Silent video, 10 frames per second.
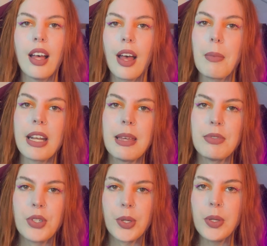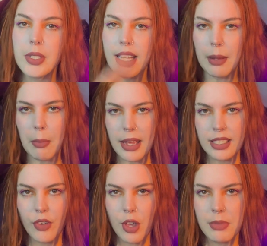Hi, my name's Jules and I'm a
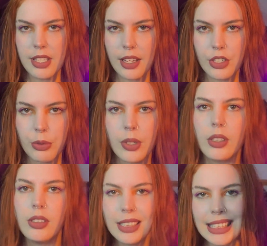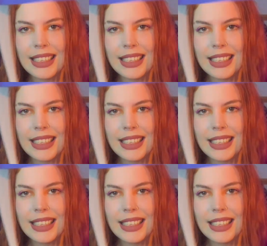massive homosexual.